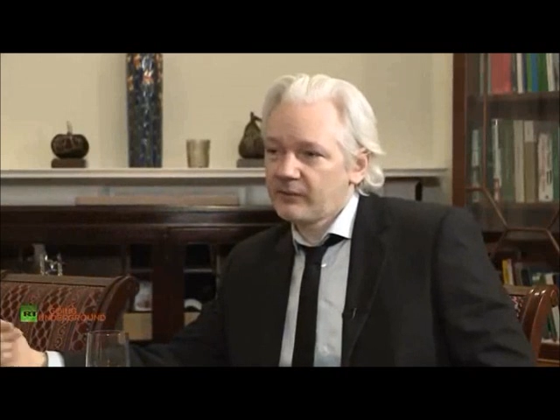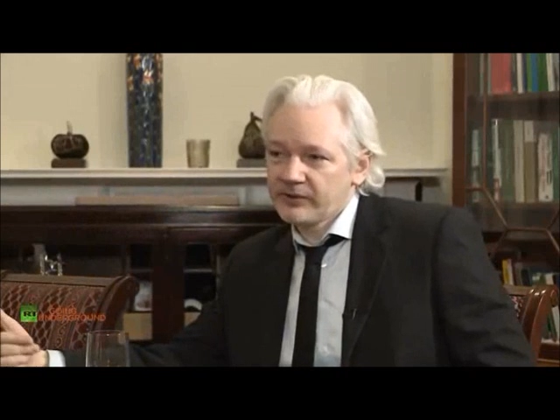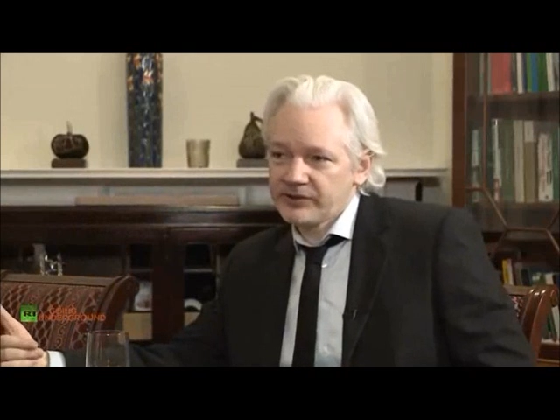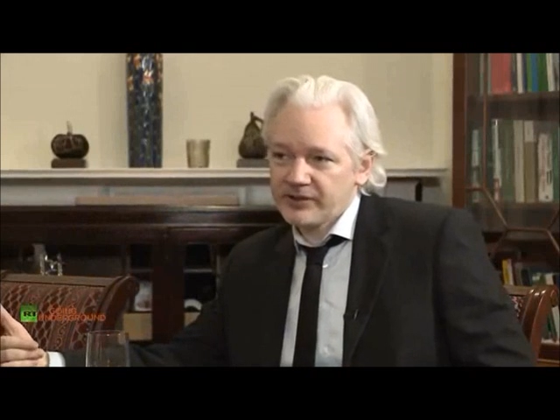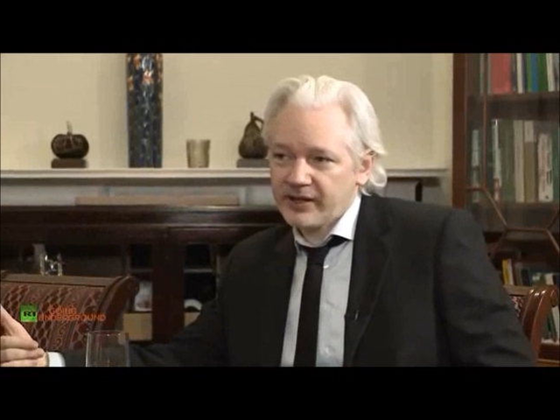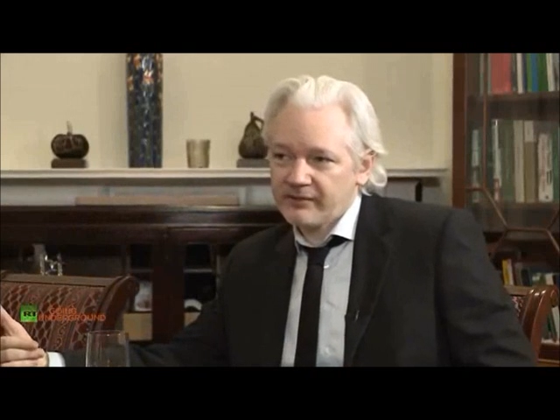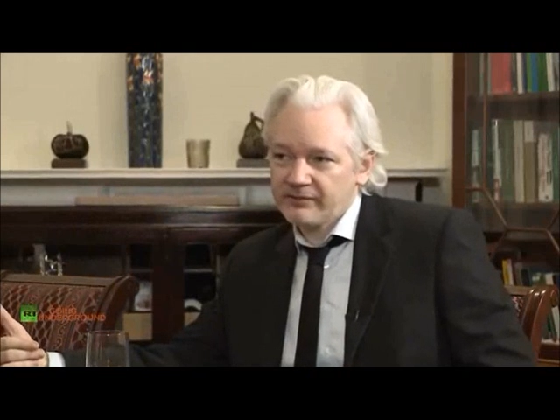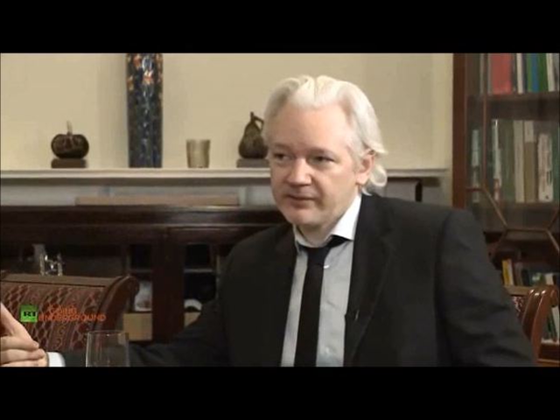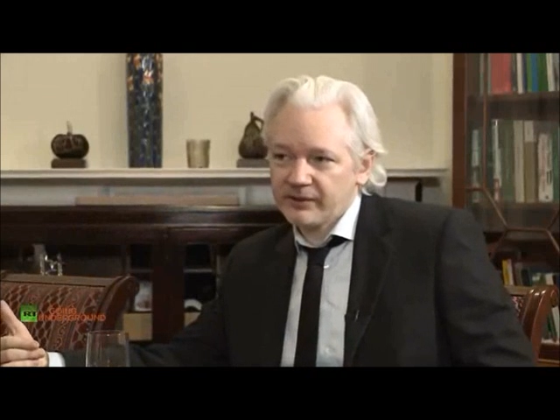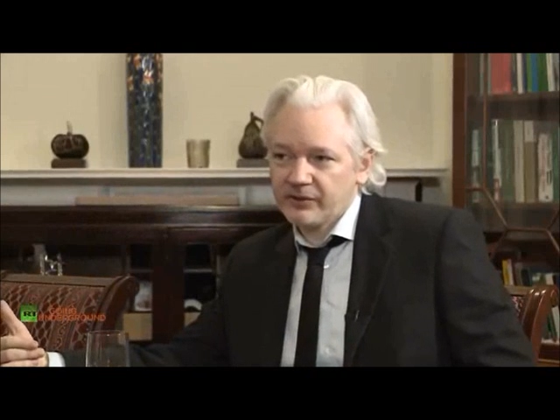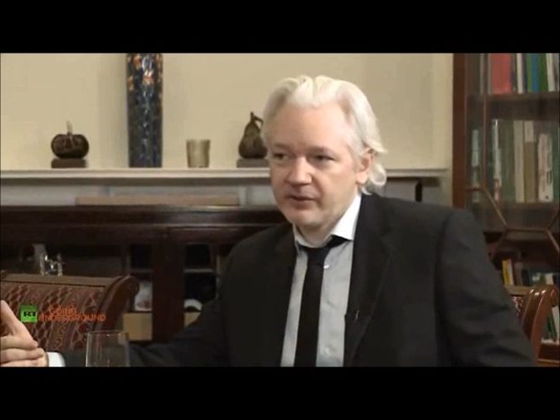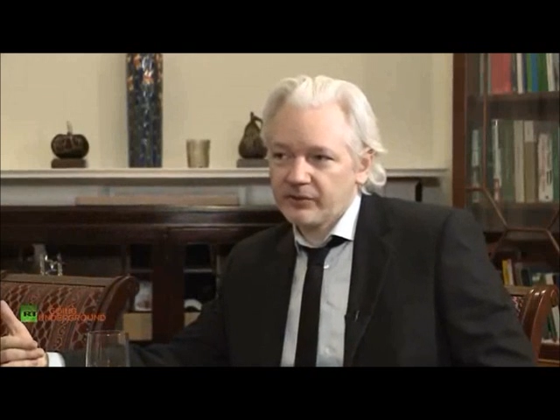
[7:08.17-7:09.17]
which
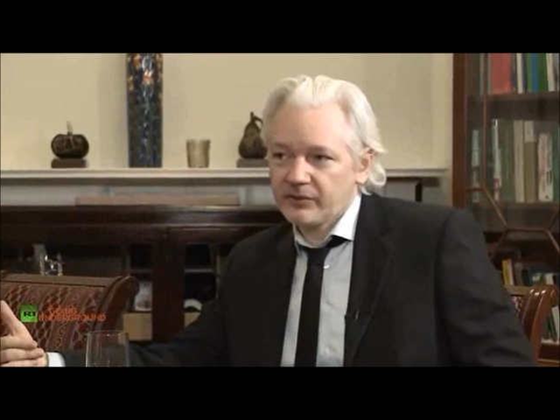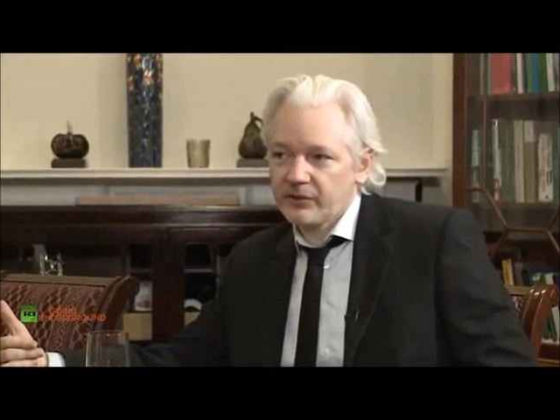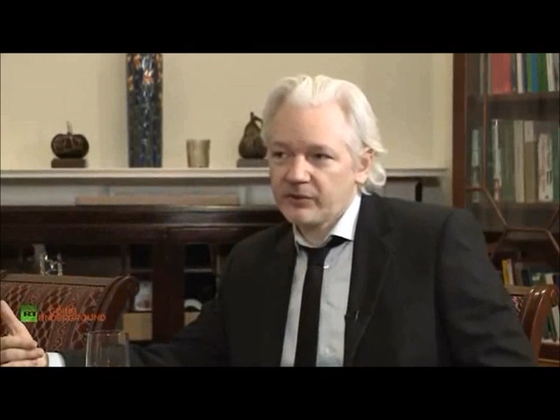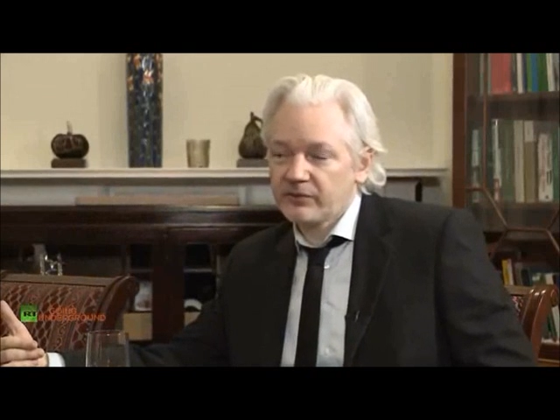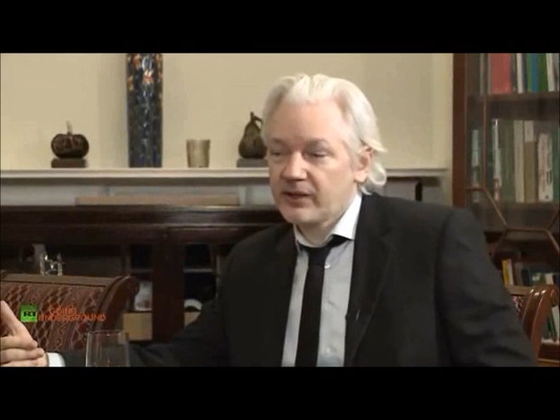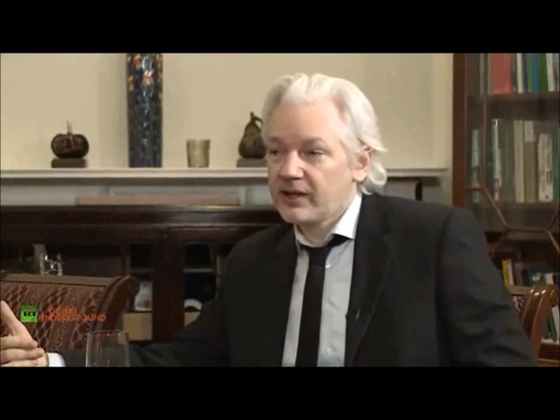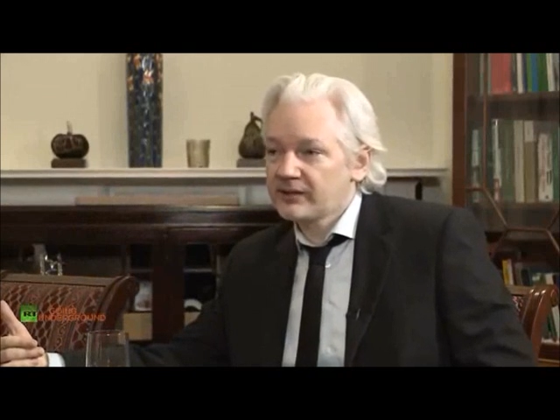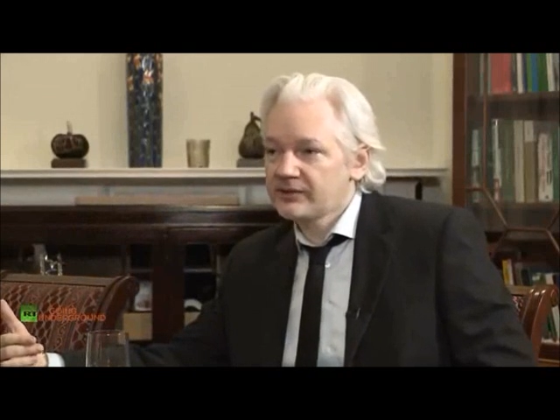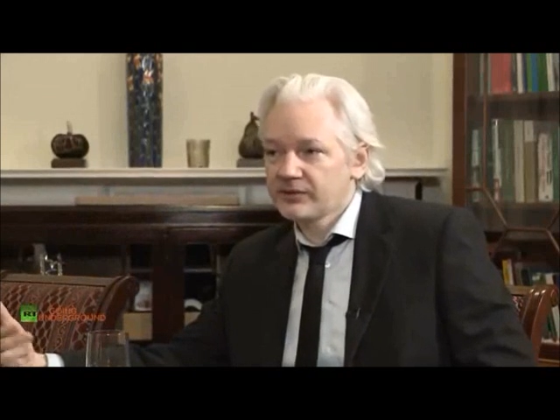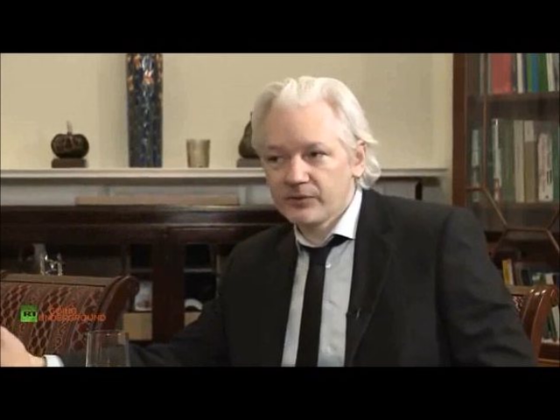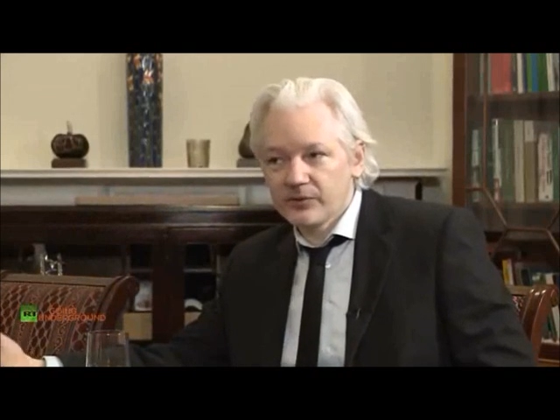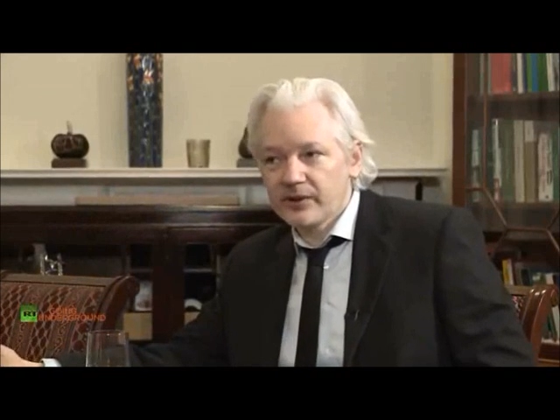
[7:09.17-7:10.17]
have occurred over the
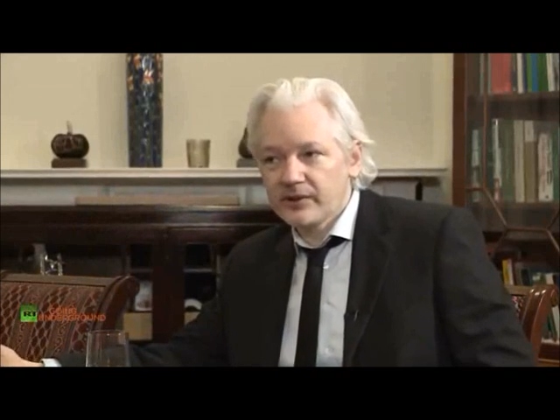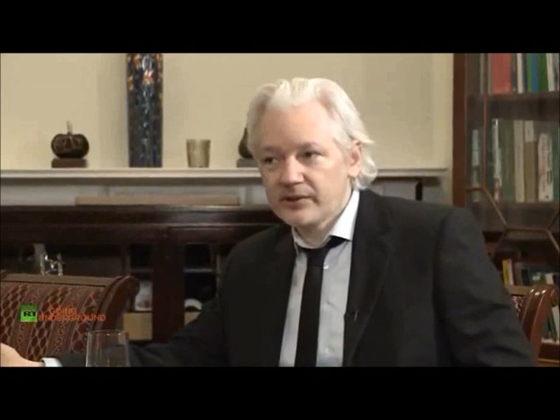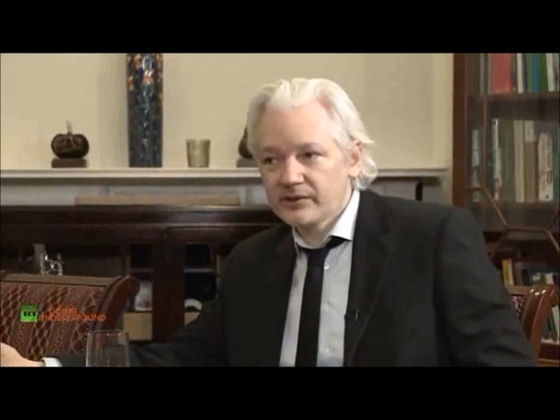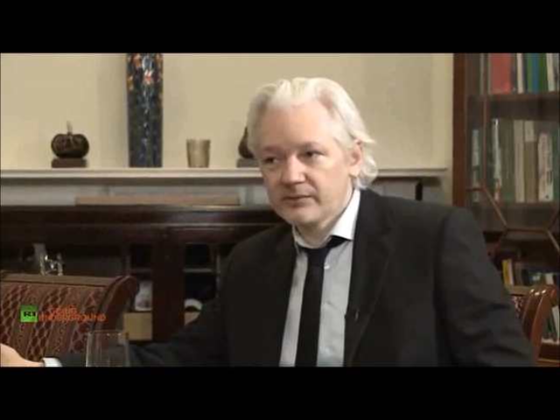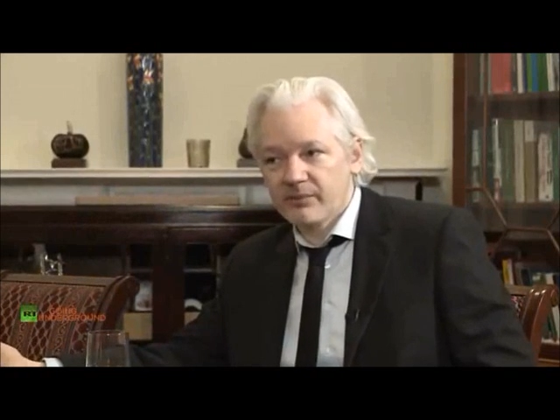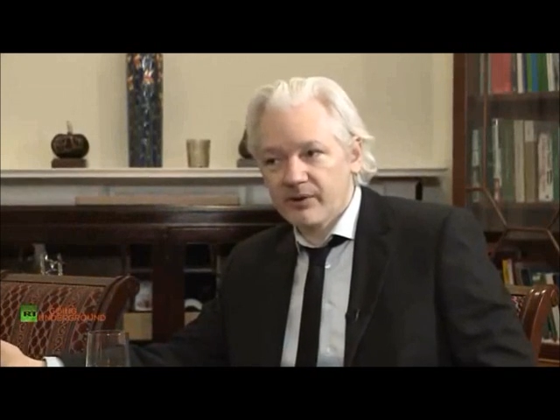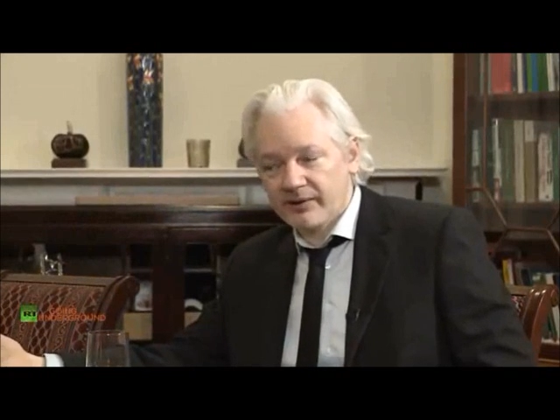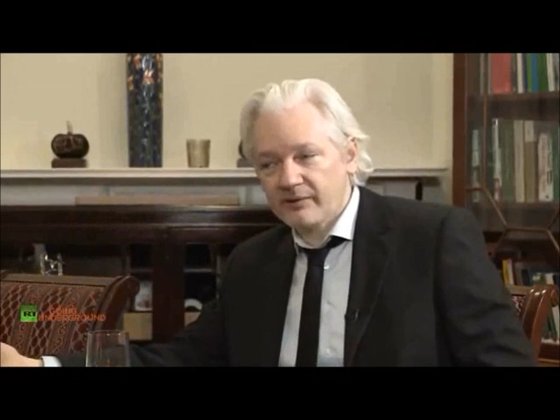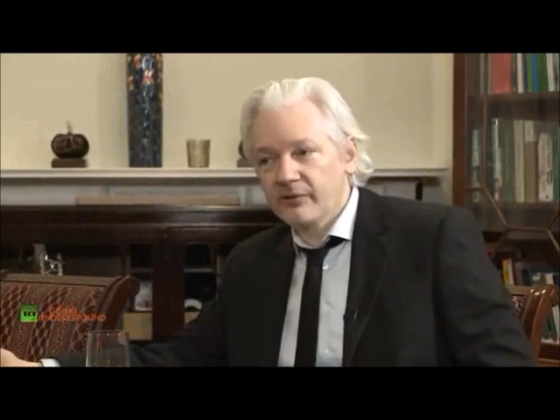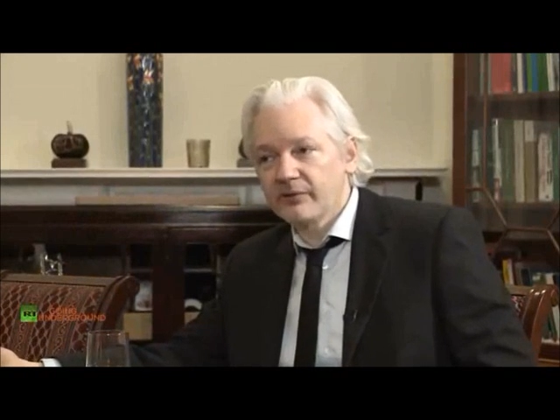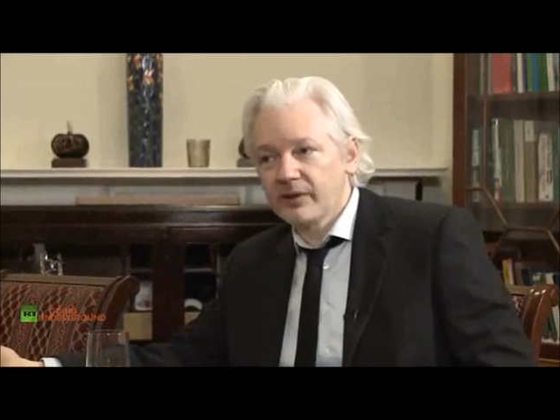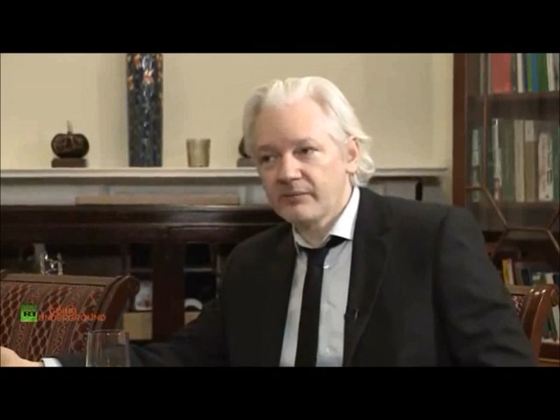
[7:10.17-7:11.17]
last 2 years, by
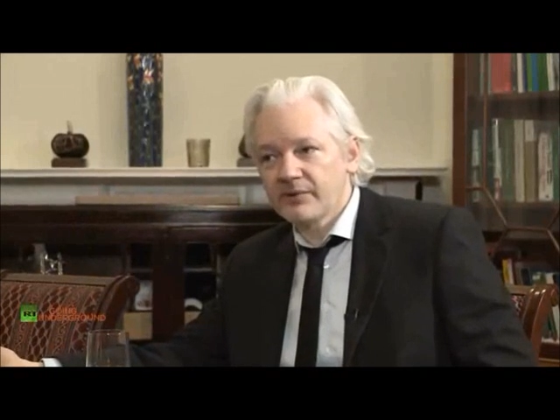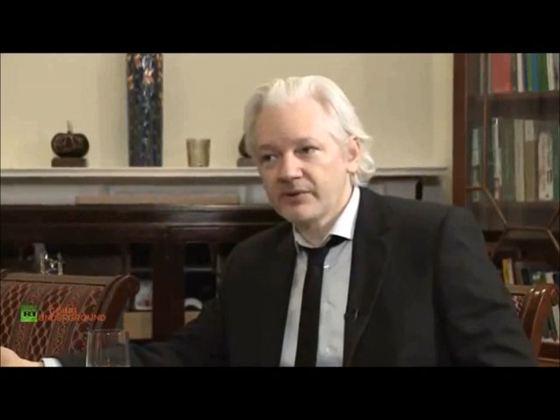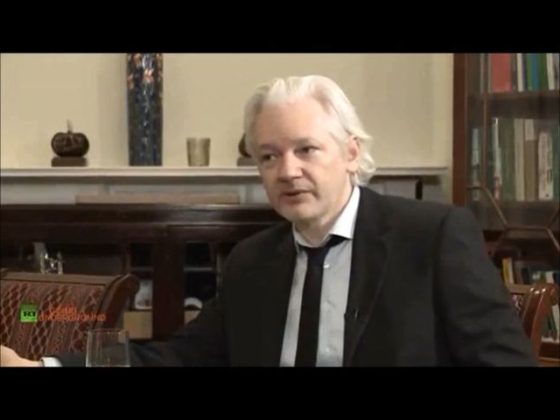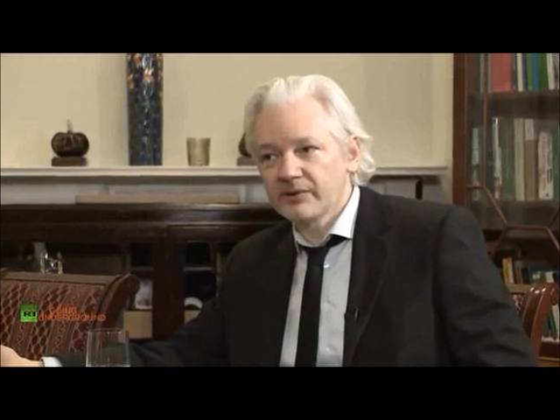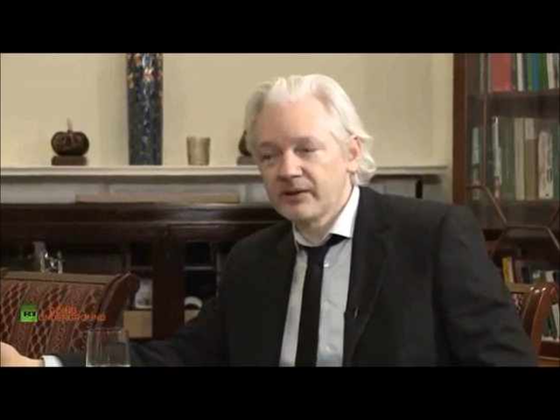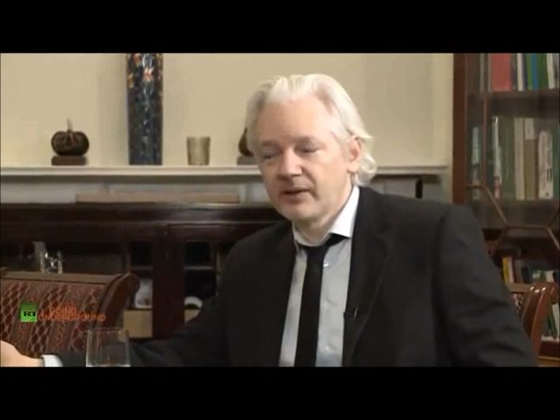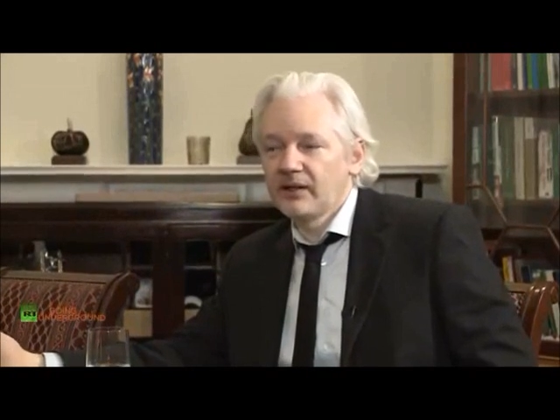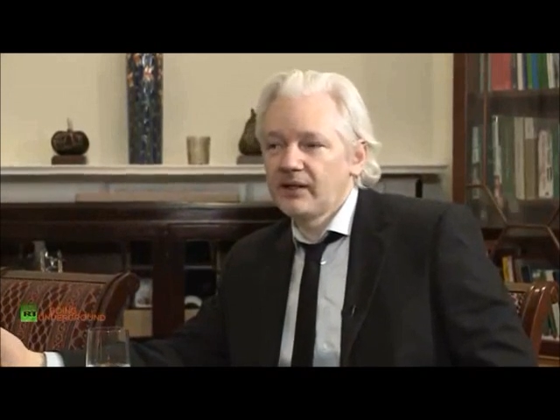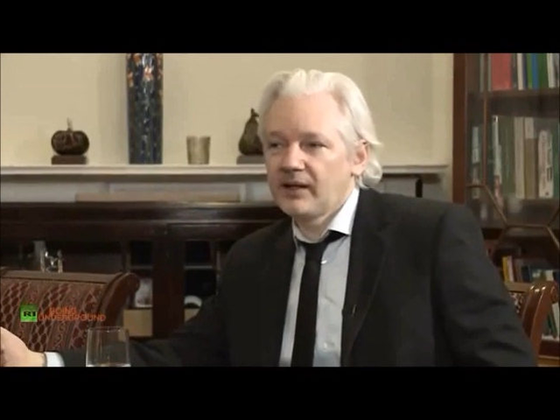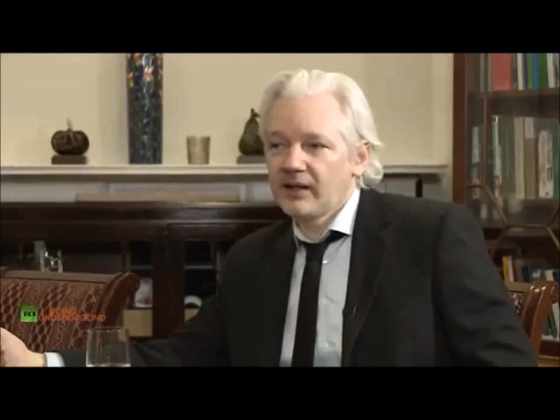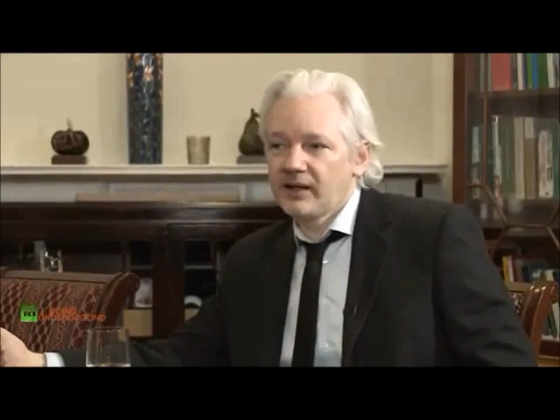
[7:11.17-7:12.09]
their own admission,